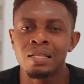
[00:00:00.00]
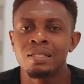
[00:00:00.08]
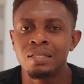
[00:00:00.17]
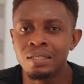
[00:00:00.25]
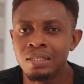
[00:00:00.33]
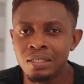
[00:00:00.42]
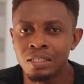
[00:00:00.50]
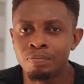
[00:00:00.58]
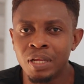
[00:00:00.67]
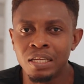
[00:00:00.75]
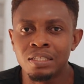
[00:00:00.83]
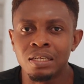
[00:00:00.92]
these
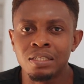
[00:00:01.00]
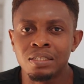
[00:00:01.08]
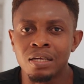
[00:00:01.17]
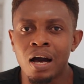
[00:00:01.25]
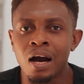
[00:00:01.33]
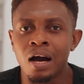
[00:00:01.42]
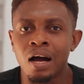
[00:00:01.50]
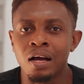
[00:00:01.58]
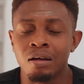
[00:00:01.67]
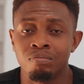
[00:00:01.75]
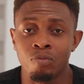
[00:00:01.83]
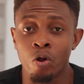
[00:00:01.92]
places
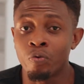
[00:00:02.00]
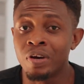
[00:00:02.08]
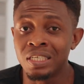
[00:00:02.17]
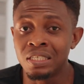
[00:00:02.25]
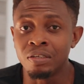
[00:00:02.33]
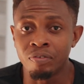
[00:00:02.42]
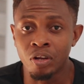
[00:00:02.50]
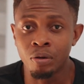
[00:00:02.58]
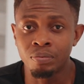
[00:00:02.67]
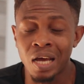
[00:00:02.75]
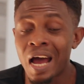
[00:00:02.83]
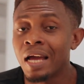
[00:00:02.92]
are already
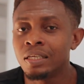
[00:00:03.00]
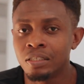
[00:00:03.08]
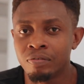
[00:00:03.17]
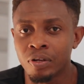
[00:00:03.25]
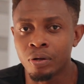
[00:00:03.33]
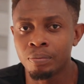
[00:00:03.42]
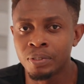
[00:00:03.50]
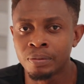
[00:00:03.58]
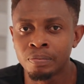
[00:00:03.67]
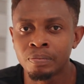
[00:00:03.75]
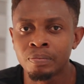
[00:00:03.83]
developed, highly developed,